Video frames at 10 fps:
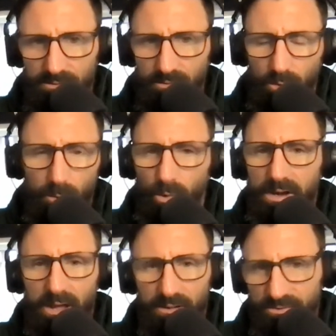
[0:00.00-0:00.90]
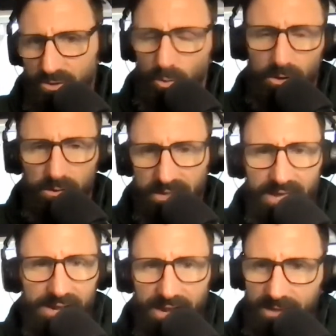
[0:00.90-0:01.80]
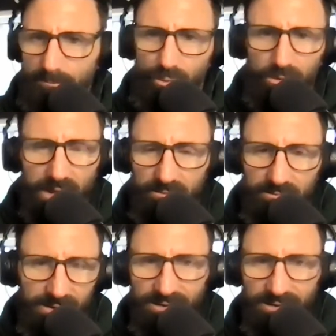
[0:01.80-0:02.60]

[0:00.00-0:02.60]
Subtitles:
What workout do you want to look at? And I can pull out